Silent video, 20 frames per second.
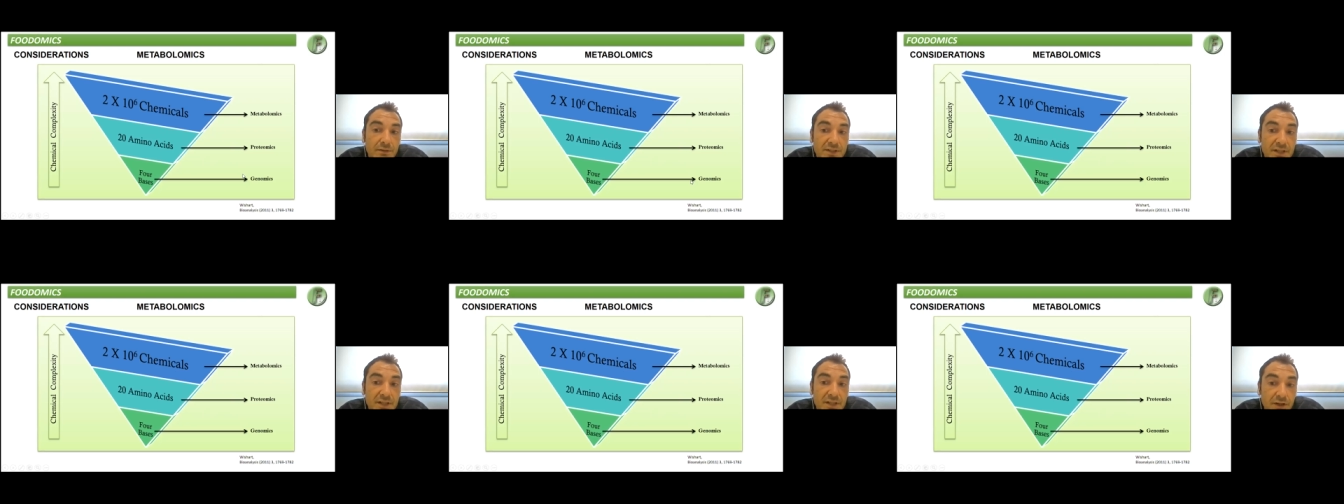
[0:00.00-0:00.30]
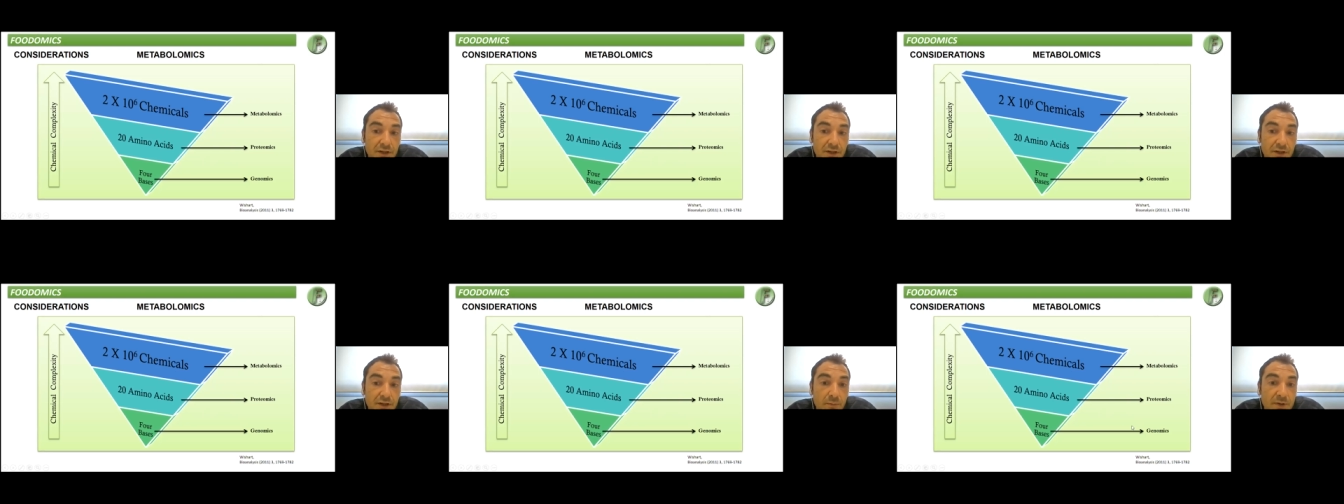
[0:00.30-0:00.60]

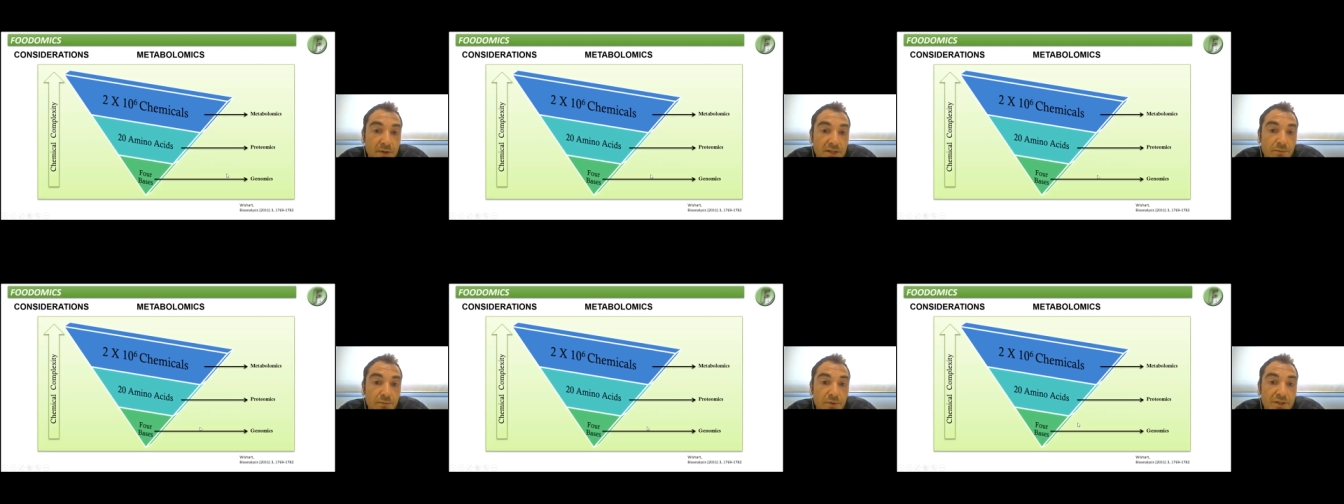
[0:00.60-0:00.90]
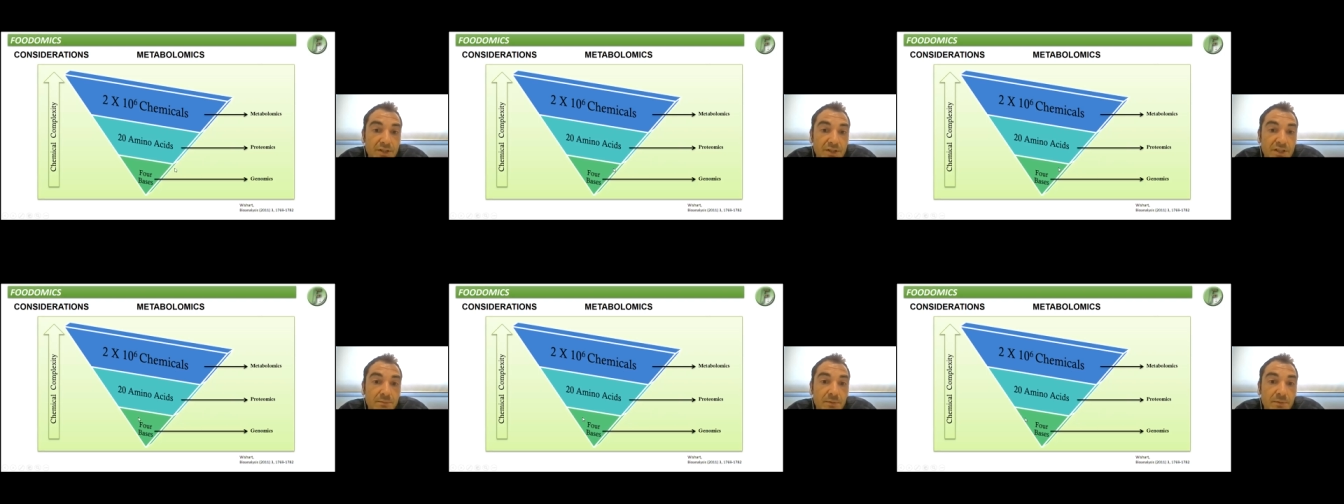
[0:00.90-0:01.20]

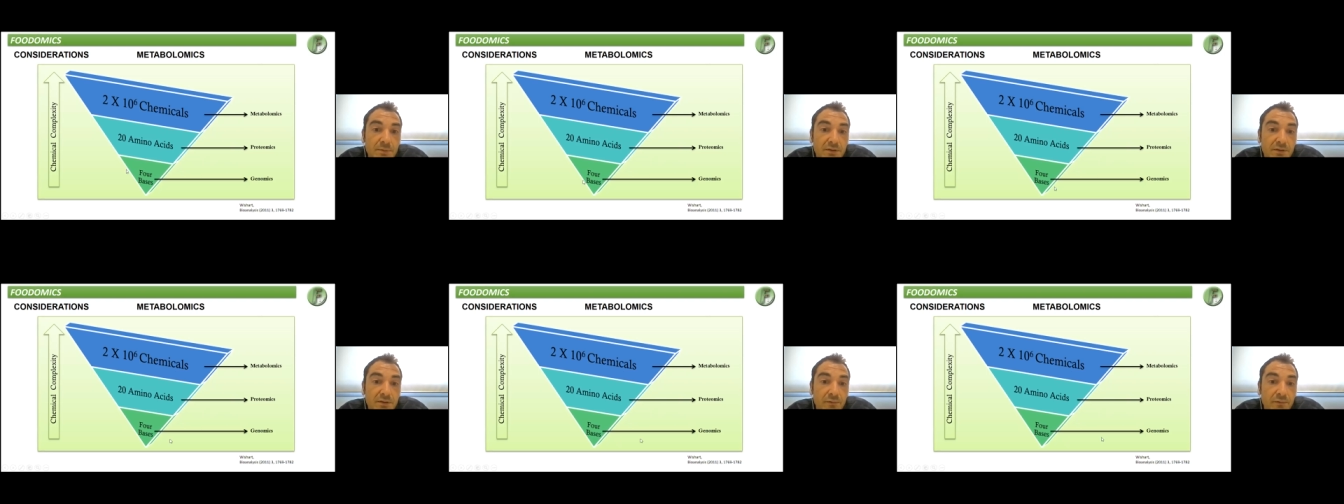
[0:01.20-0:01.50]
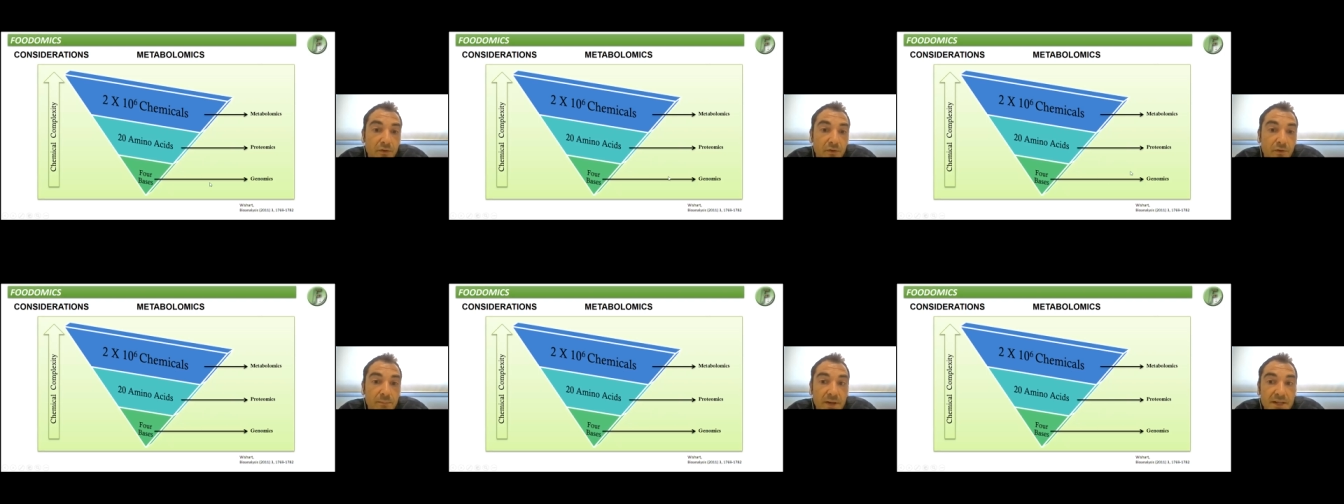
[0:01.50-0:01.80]
genomics, which is based on
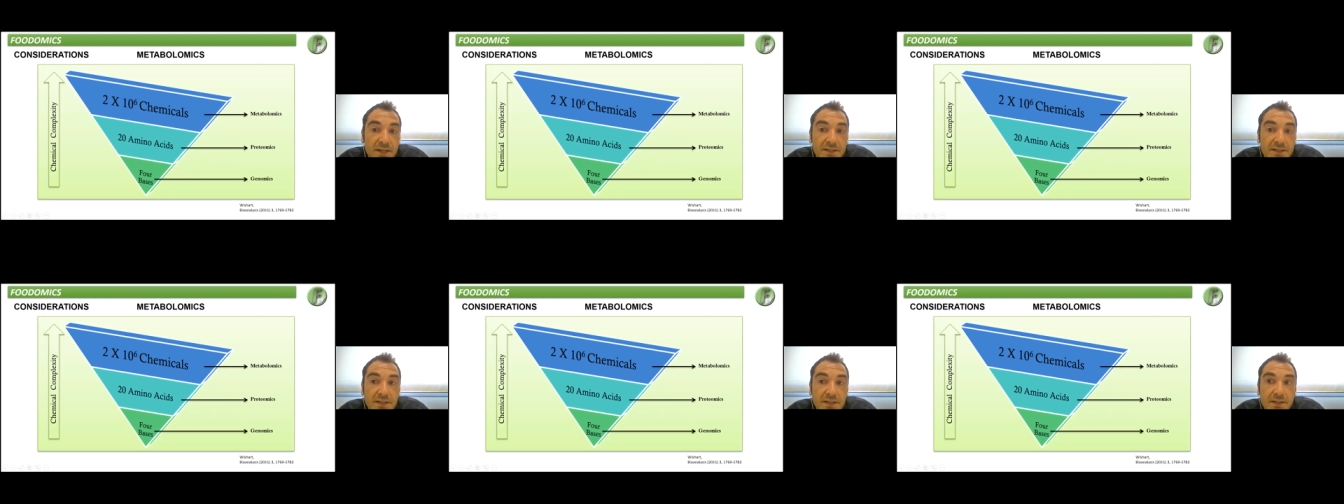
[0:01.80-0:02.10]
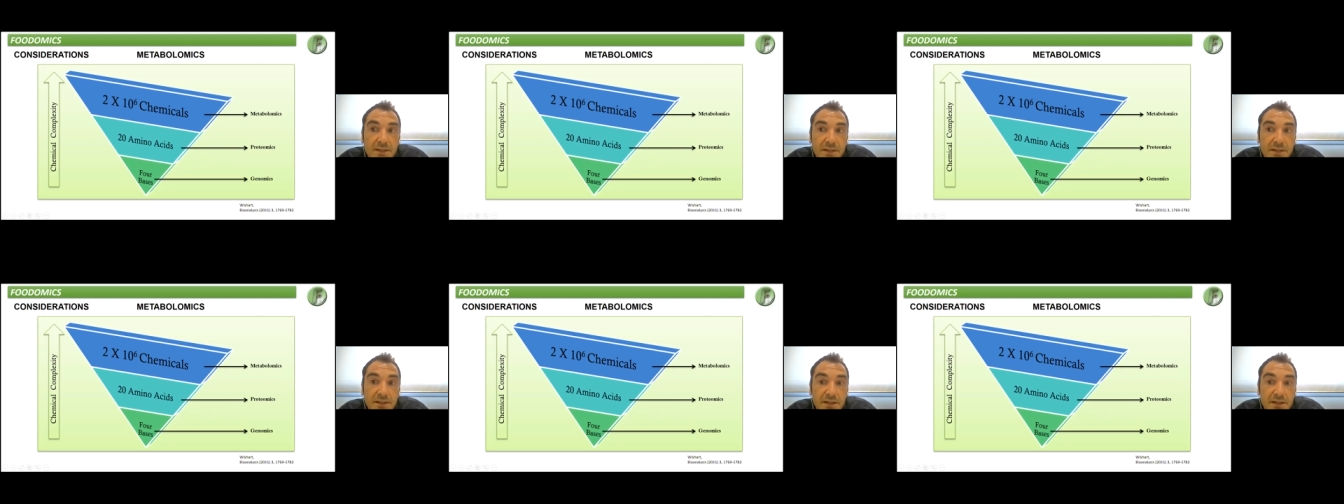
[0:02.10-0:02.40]
four bases,